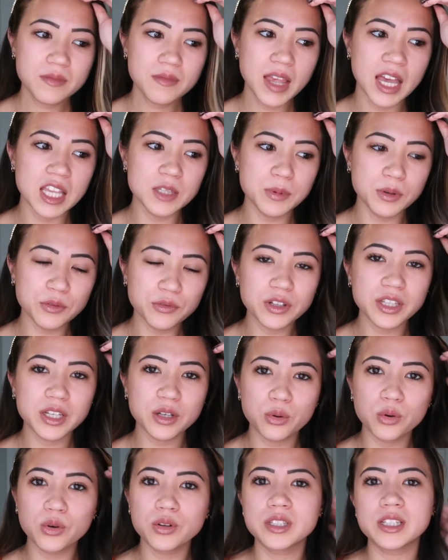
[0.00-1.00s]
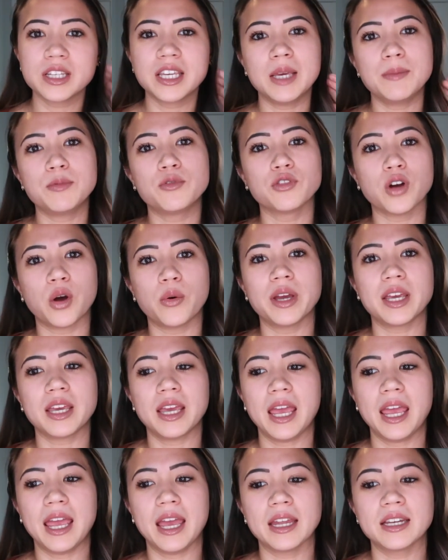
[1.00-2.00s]
has been really cool to keep
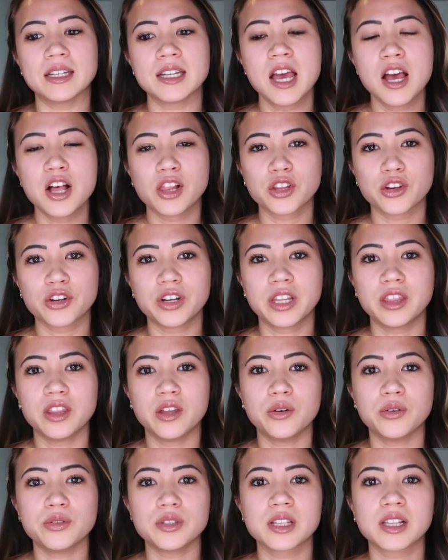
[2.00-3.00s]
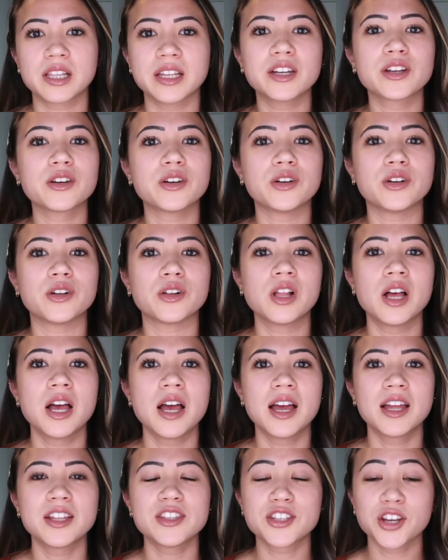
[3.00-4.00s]
growing and learning those clinical
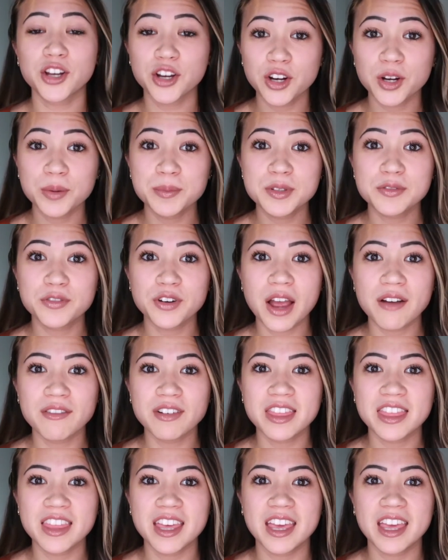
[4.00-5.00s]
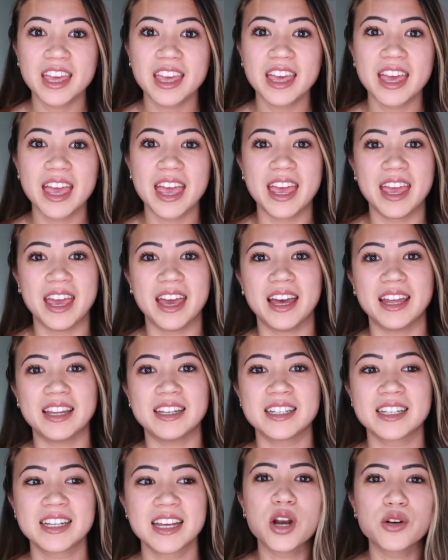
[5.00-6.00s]
terms for everything
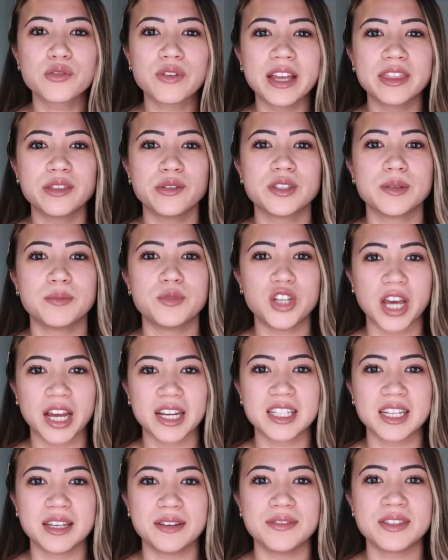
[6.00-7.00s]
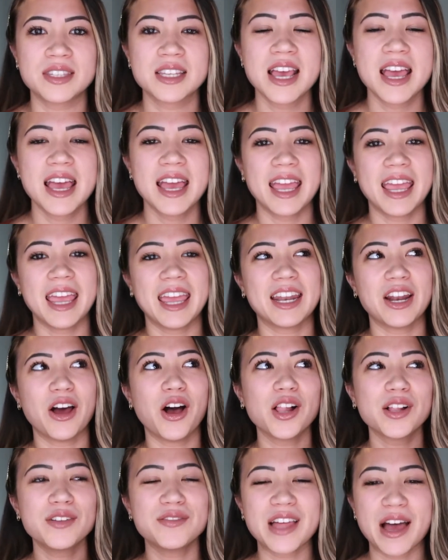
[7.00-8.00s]
and how to write those objectives and
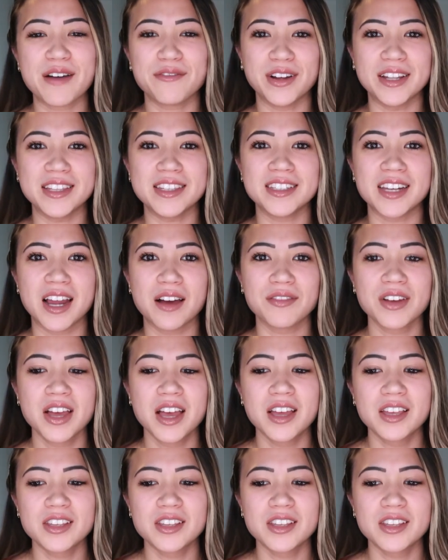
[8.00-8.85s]
all of that fun stuff.